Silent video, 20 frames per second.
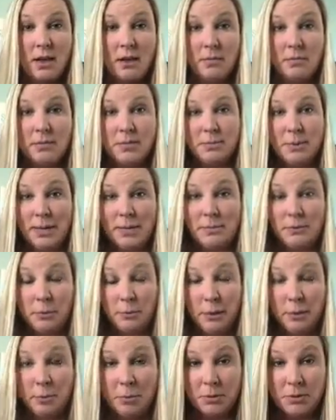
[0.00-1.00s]
space for
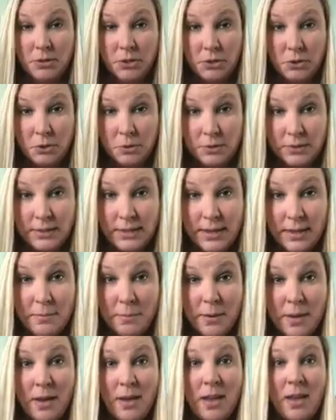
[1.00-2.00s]
people to sleep,
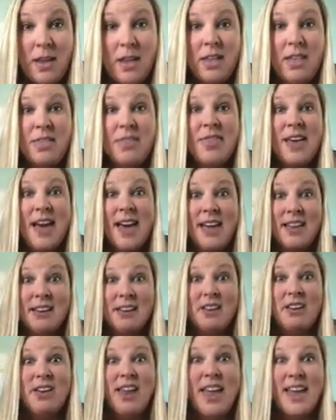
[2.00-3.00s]
that
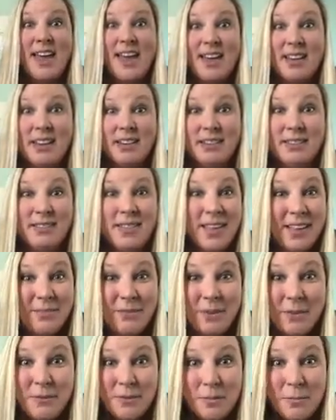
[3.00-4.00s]
can add like
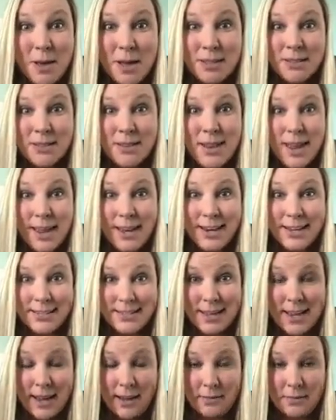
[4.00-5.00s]
$50 a night at
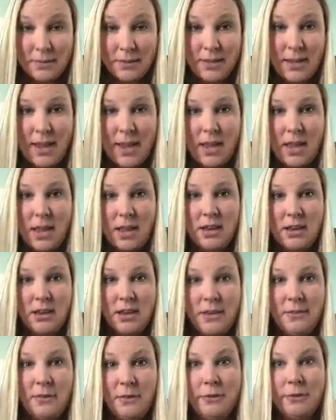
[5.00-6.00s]
times. And
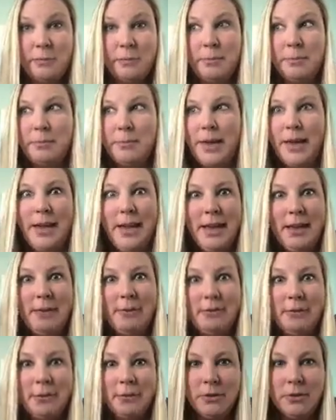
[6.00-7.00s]
if you're paying
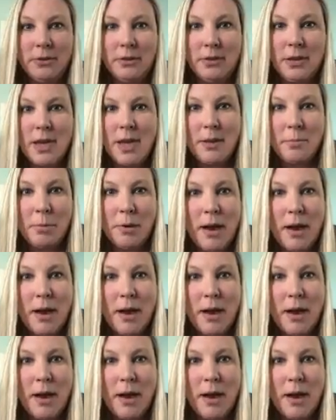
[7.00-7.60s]
for a